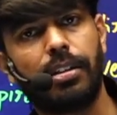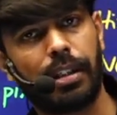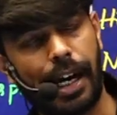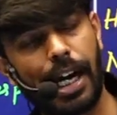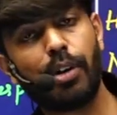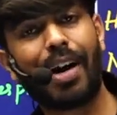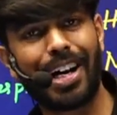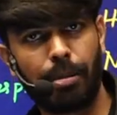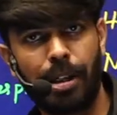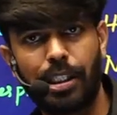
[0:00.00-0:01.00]

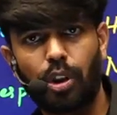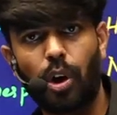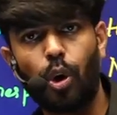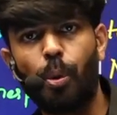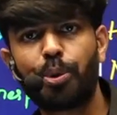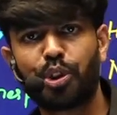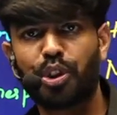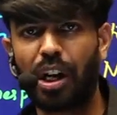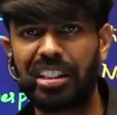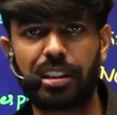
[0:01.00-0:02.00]
environment called
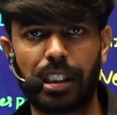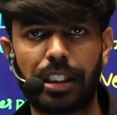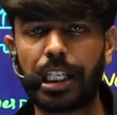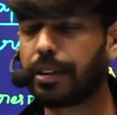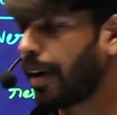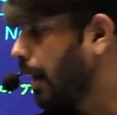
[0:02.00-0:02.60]
homeostasis anta heltivala,